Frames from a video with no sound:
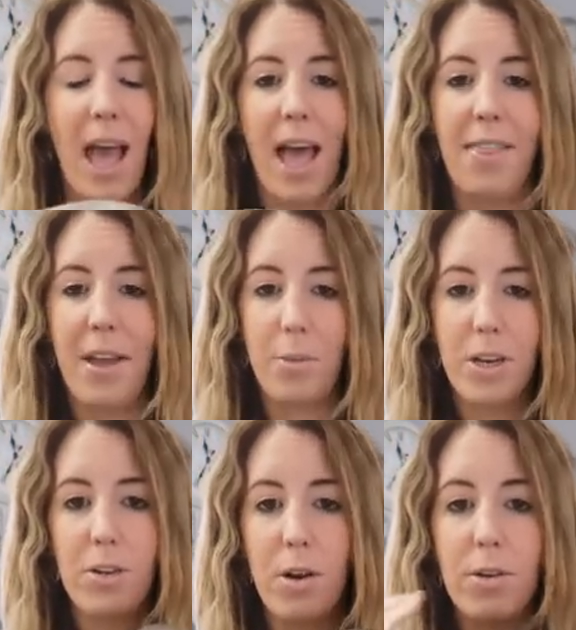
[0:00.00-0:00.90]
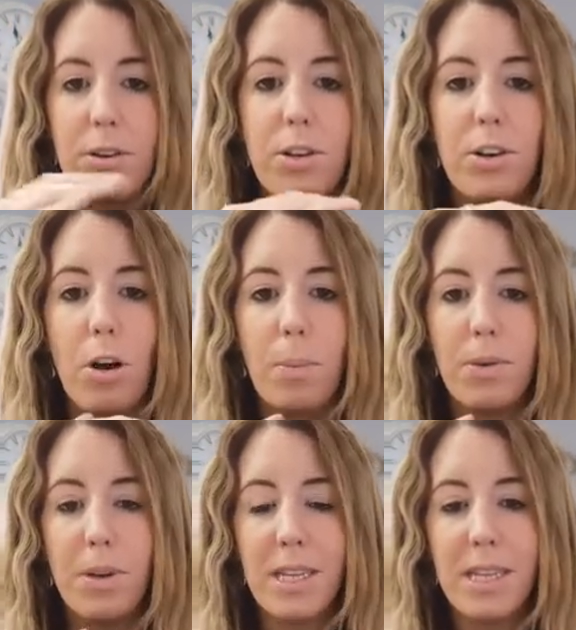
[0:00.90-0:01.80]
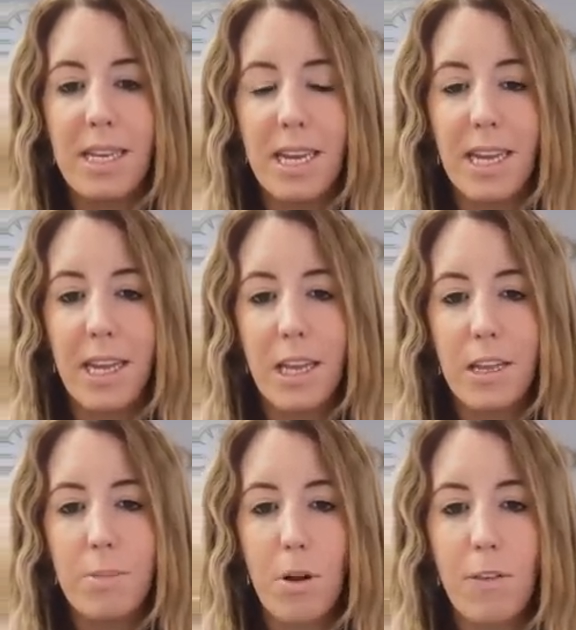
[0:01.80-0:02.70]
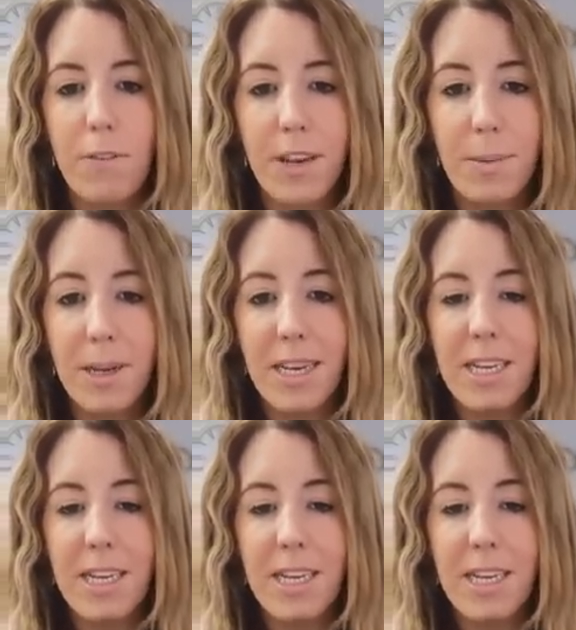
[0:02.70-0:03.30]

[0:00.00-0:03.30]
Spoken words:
And then when you go onto the top, you can see it's monofilament.